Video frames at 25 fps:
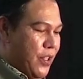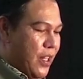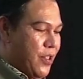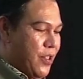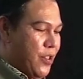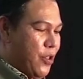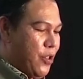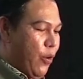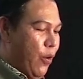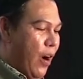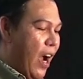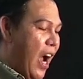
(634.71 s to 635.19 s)
So
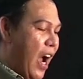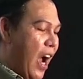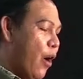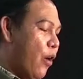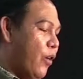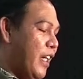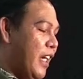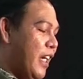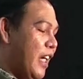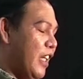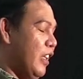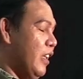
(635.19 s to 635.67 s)
how
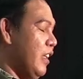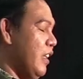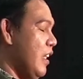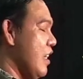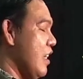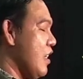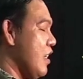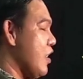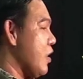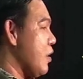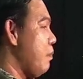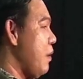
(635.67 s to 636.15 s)
can
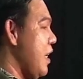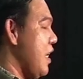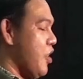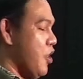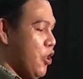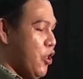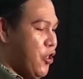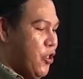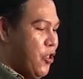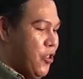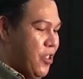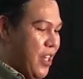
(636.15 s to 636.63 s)
this be
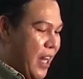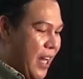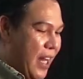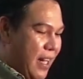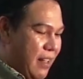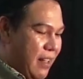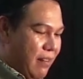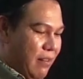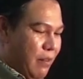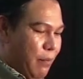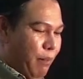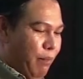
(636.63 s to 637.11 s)

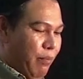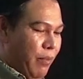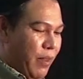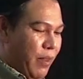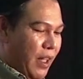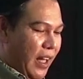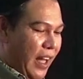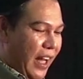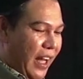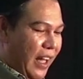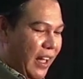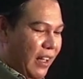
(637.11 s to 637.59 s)
sustained
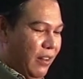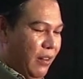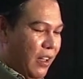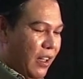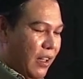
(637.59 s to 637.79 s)
and